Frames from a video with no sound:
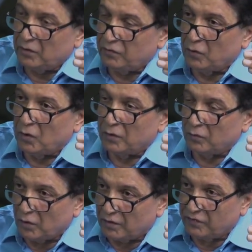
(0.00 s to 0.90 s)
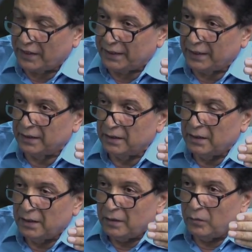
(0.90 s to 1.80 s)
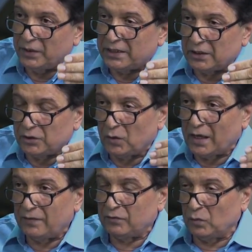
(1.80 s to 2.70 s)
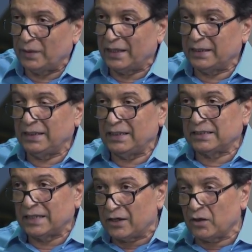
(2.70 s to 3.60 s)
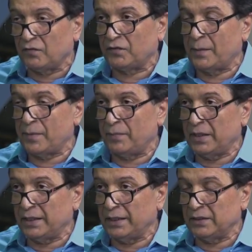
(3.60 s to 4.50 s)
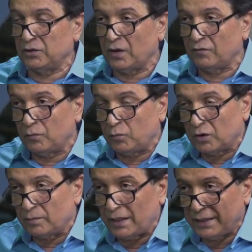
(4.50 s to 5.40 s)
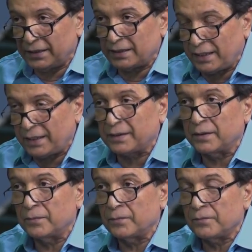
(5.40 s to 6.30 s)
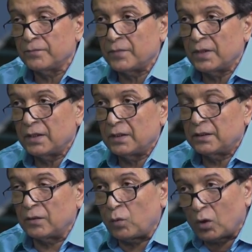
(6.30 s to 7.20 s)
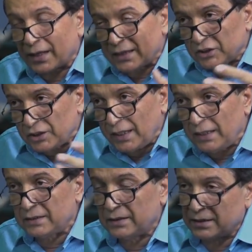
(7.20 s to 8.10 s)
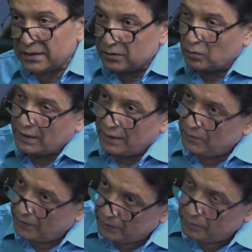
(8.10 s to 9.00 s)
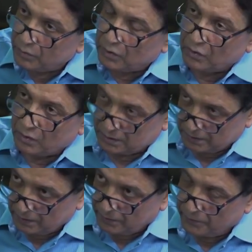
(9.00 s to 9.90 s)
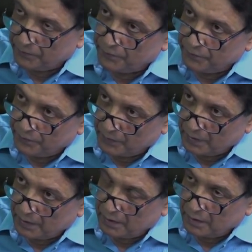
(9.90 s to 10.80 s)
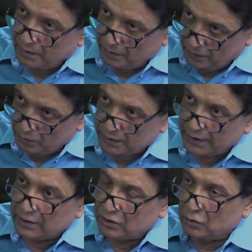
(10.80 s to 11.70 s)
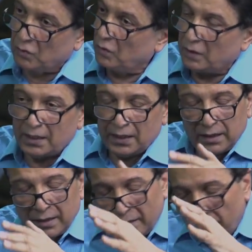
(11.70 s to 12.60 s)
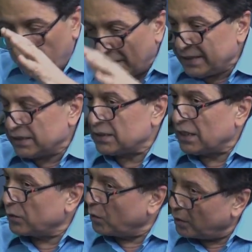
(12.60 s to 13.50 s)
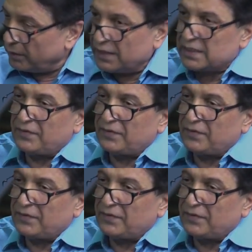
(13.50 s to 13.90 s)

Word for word: of war, war fighting, which is you have to get these standoff capabilities, you have to put money there. The war has changed. This is what I am trying to put across. You see, so budgets are always